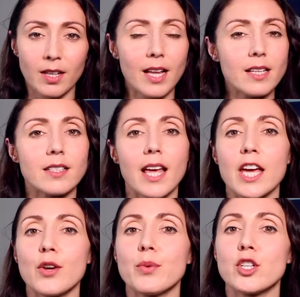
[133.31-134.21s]
Let's
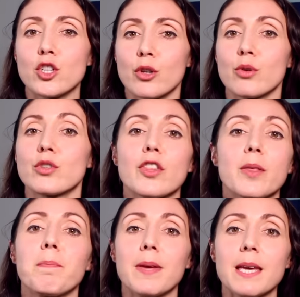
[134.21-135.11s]
say we choose
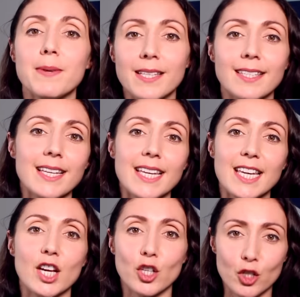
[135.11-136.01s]
the
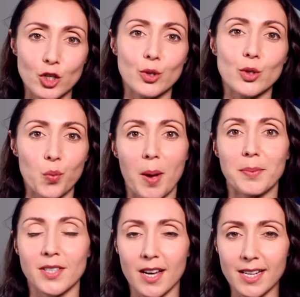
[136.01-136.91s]
BBC news
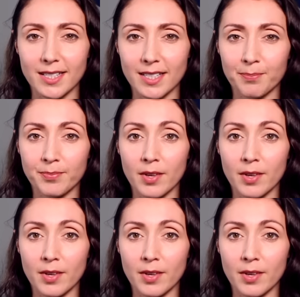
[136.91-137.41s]
website